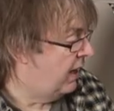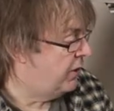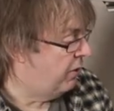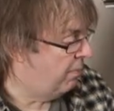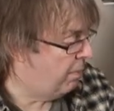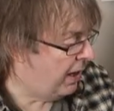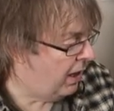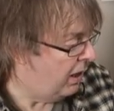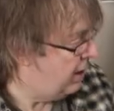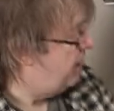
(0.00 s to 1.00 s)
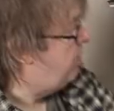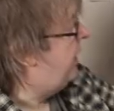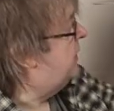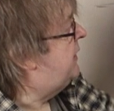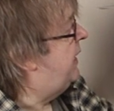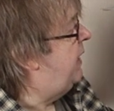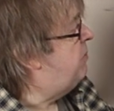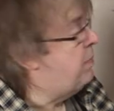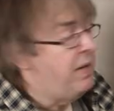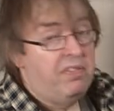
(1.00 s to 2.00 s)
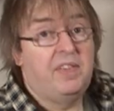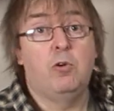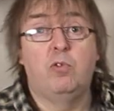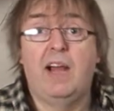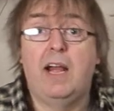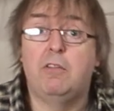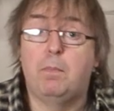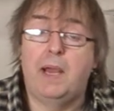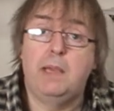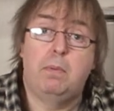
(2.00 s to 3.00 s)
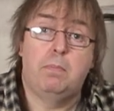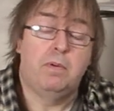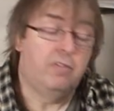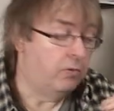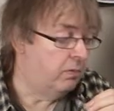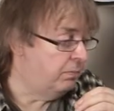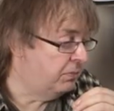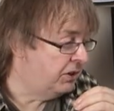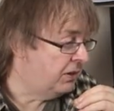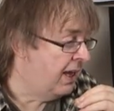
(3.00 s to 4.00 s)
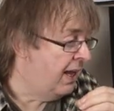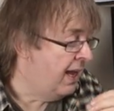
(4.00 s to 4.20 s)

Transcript: I do it partly because it gives me a feel for how the paper performs.